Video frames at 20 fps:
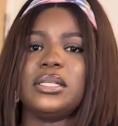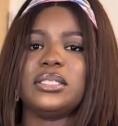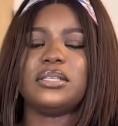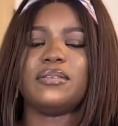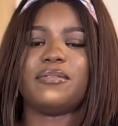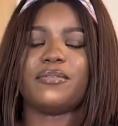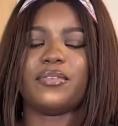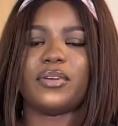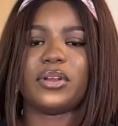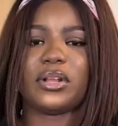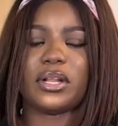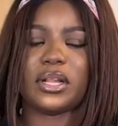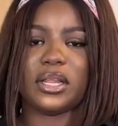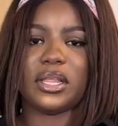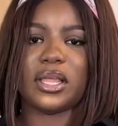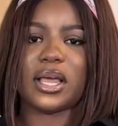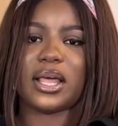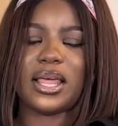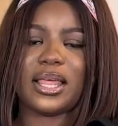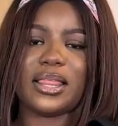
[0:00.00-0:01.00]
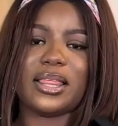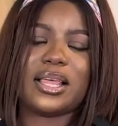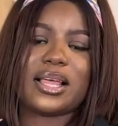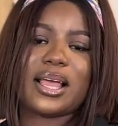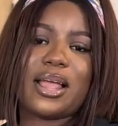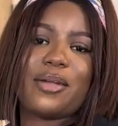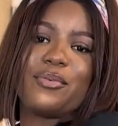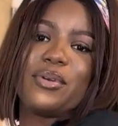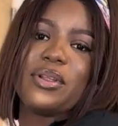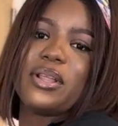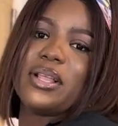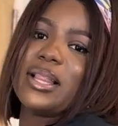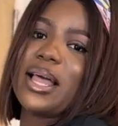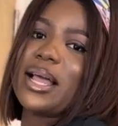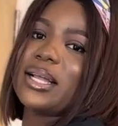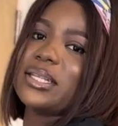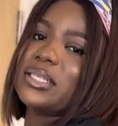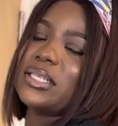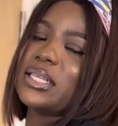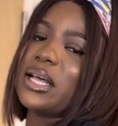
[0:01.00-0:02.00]
differently and I think I really
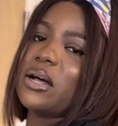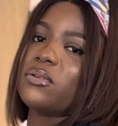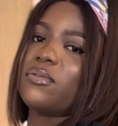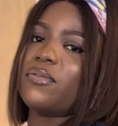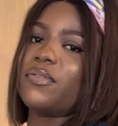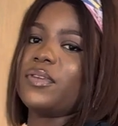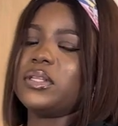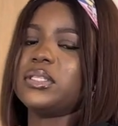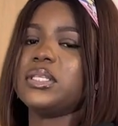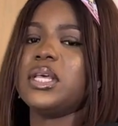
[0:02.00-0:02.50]
like this outfit.